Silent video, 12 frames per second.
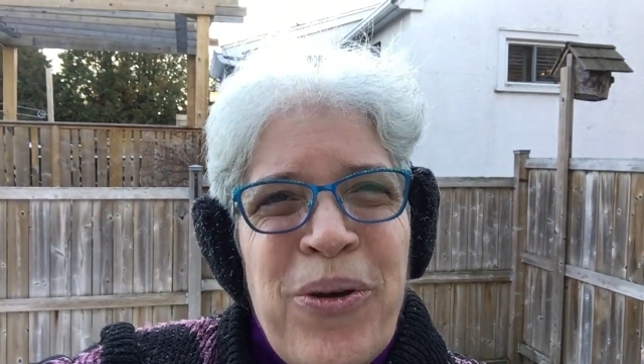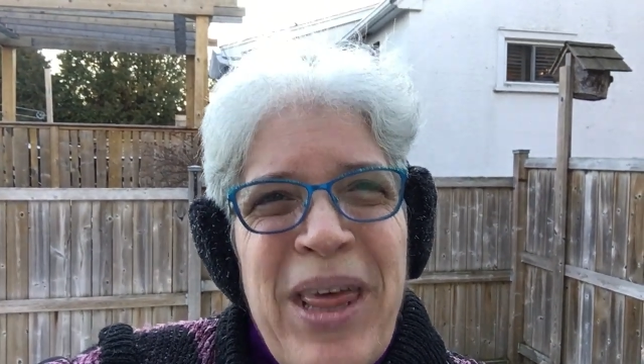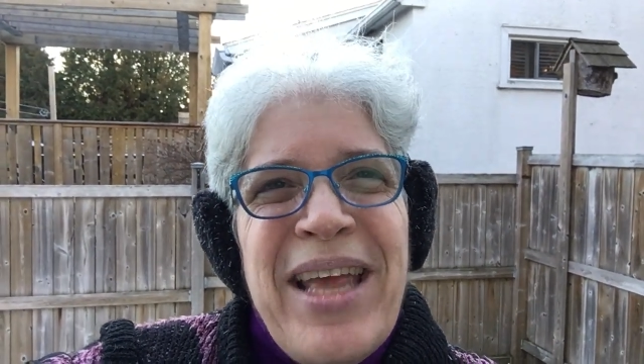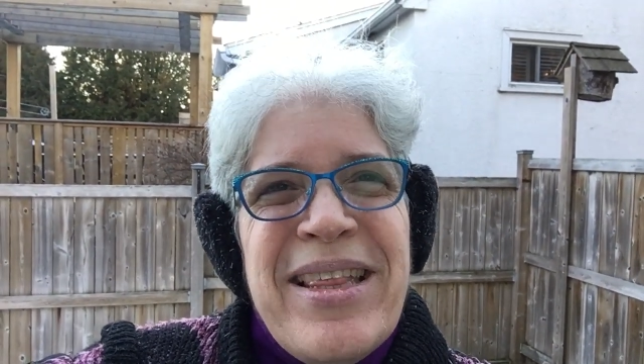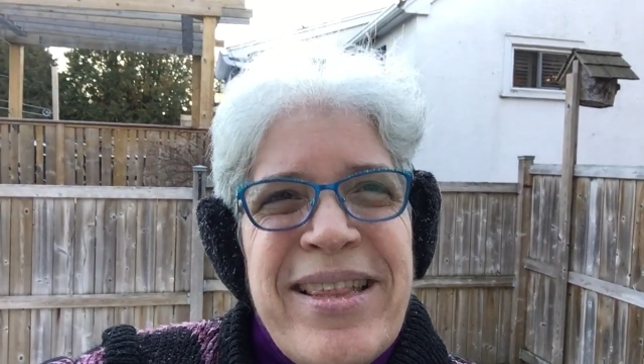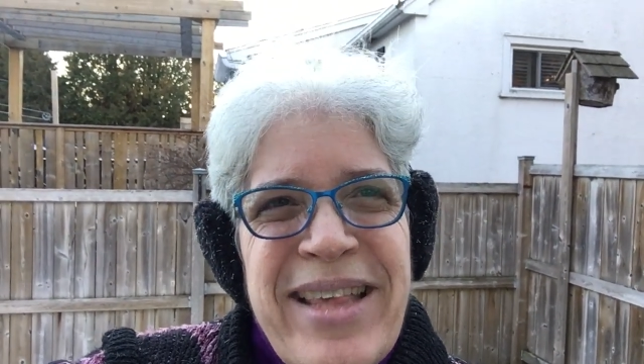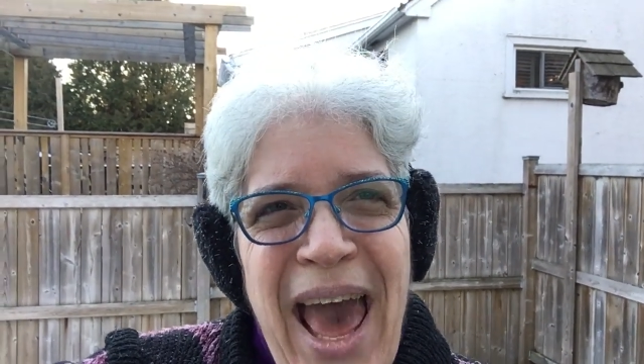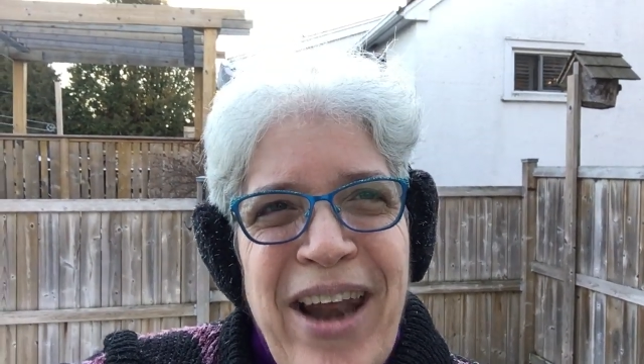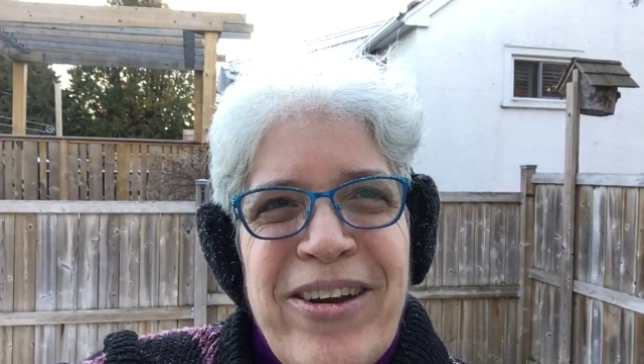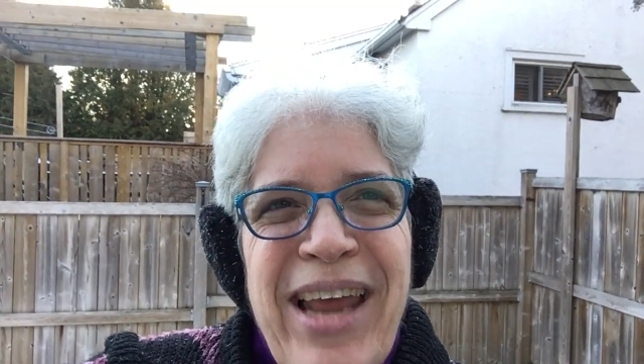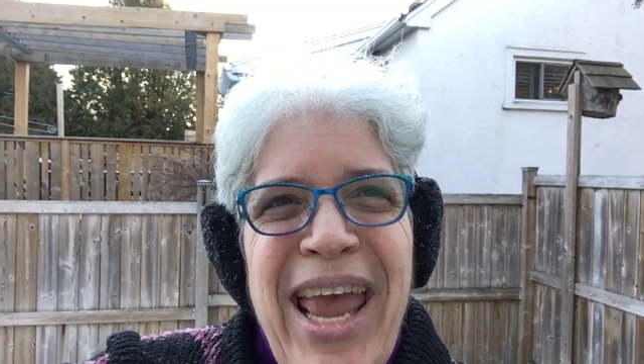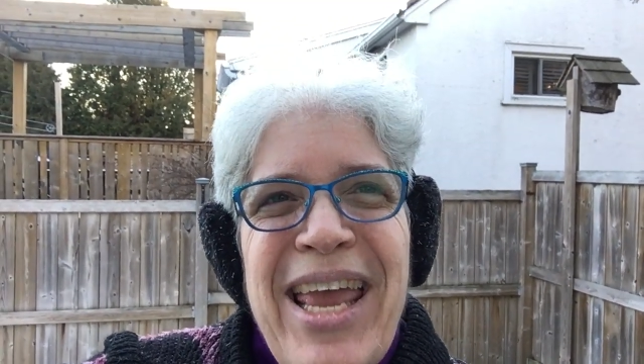know that
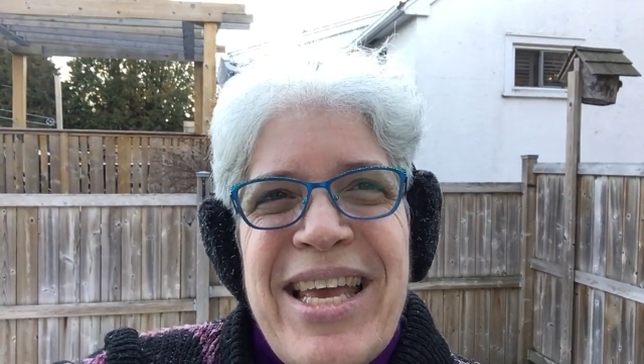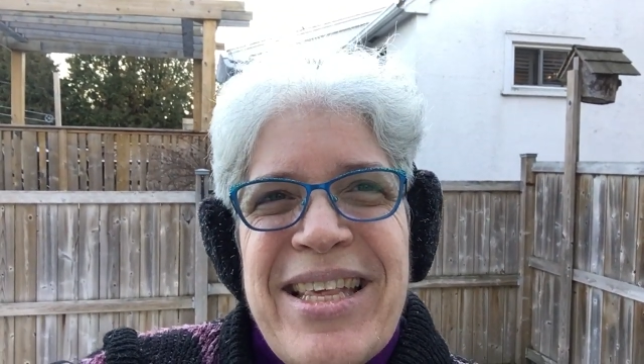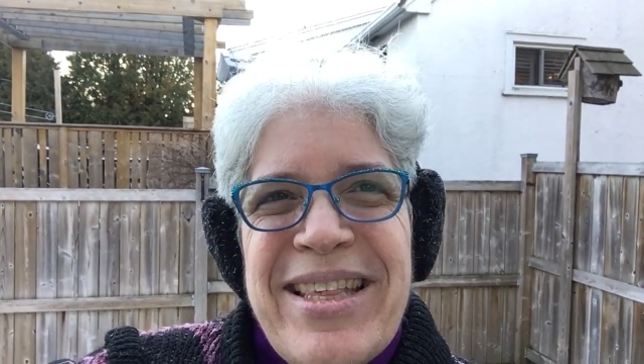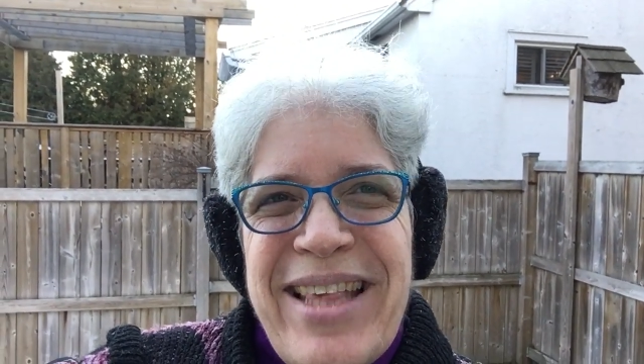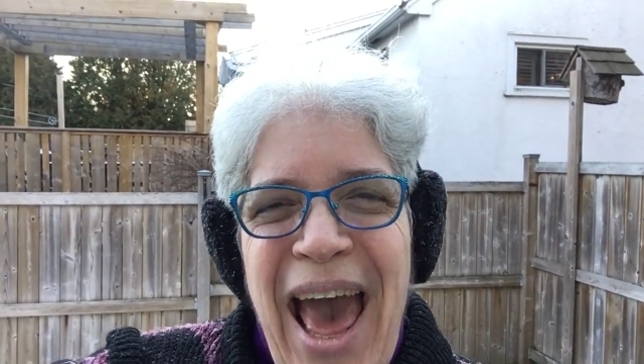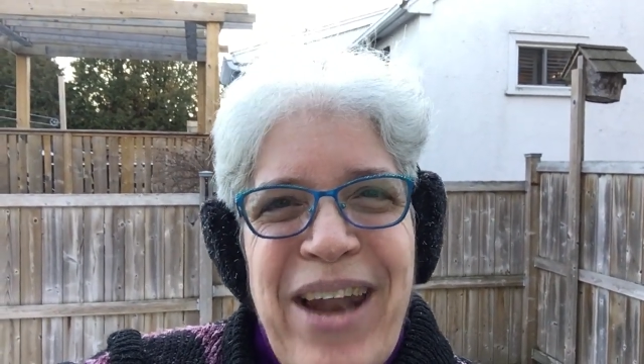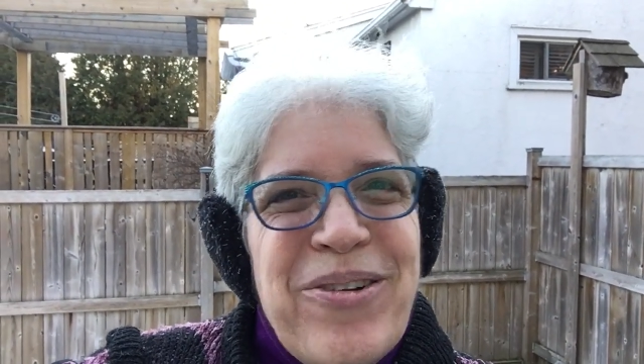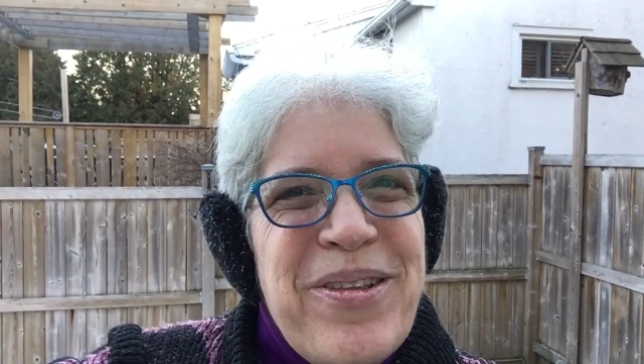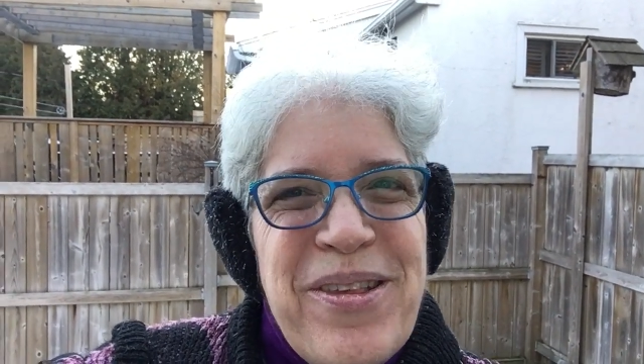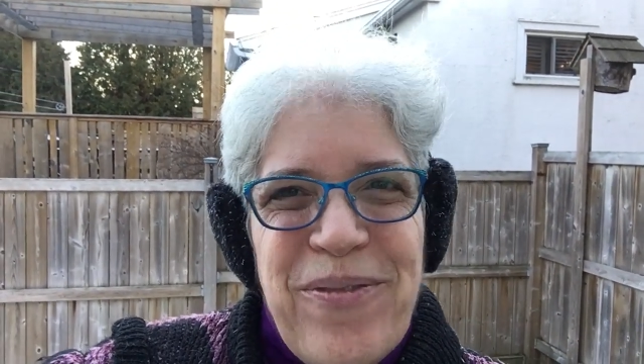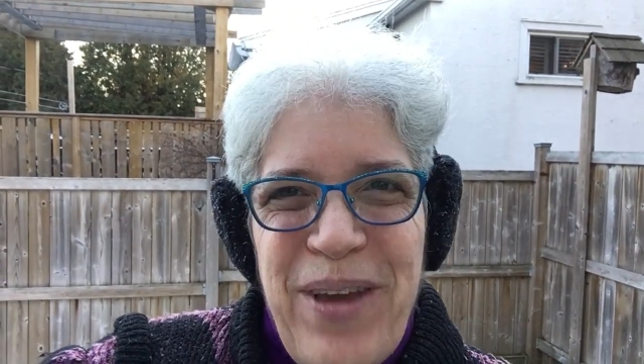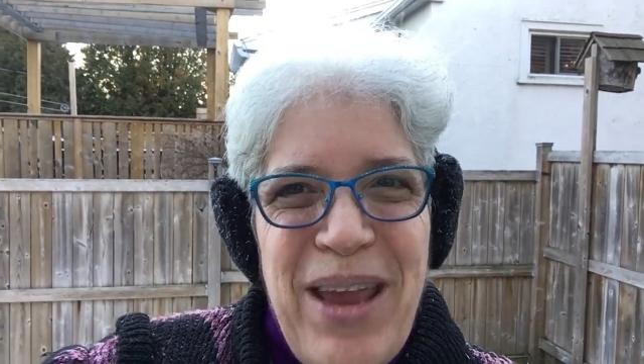Saturday is
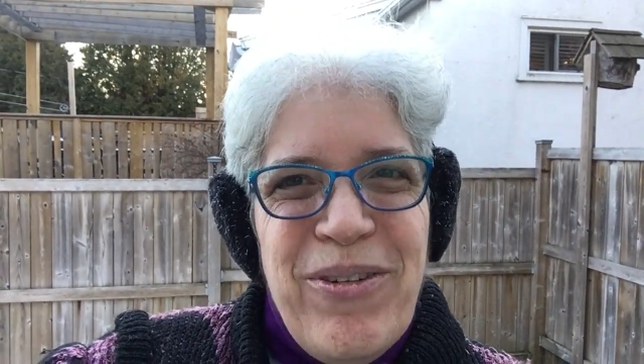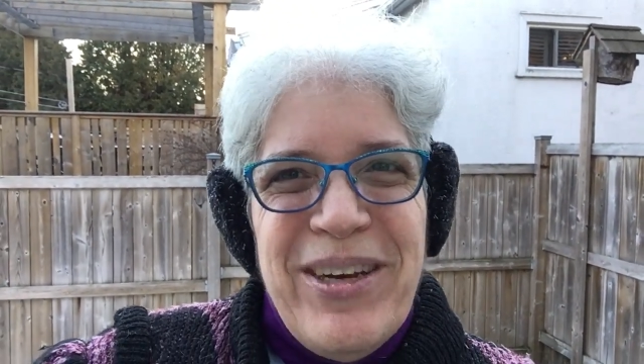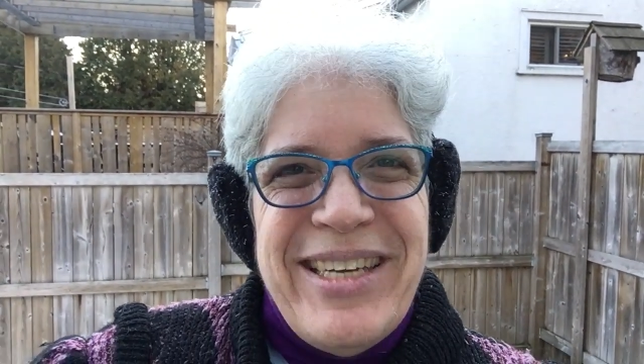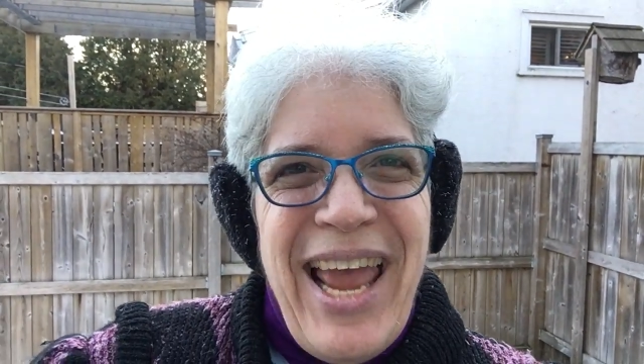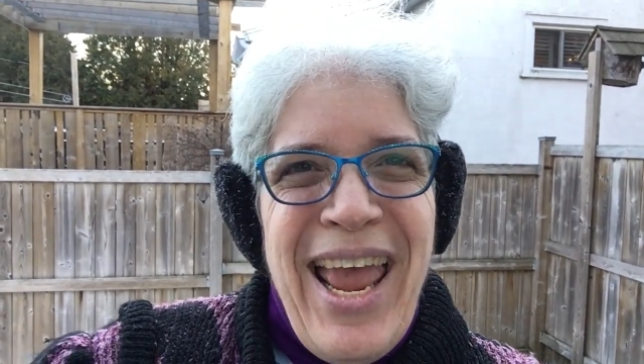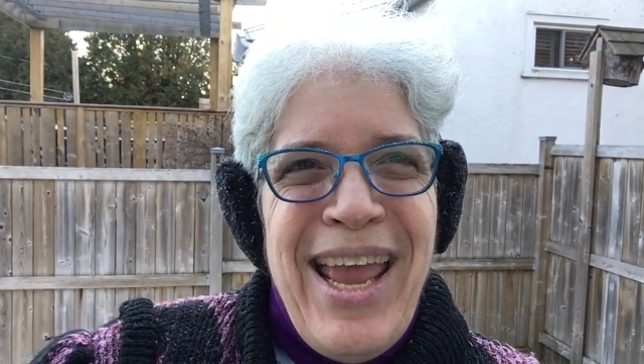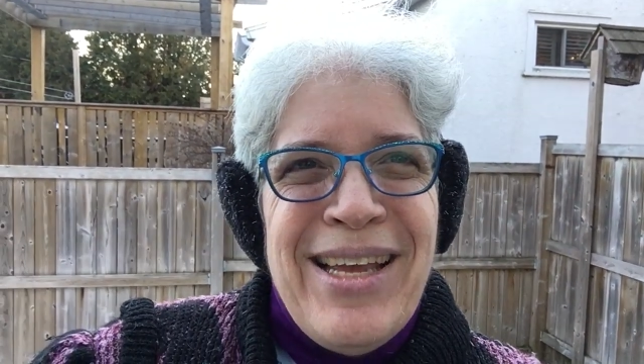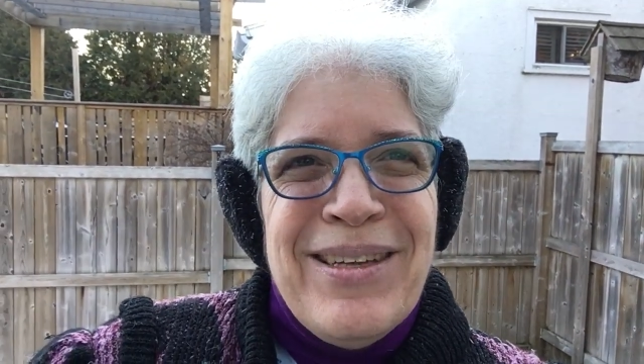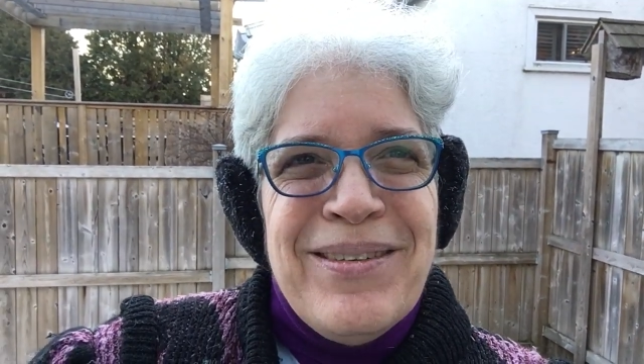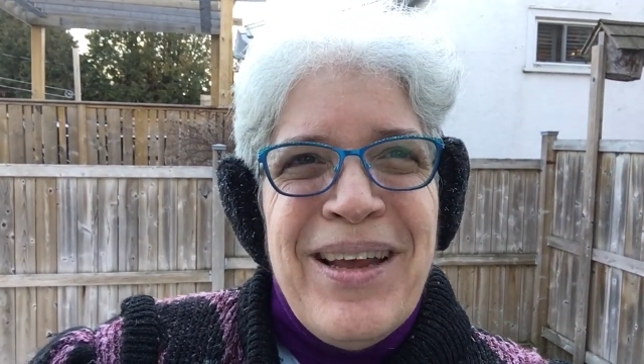Saturn's favorite day?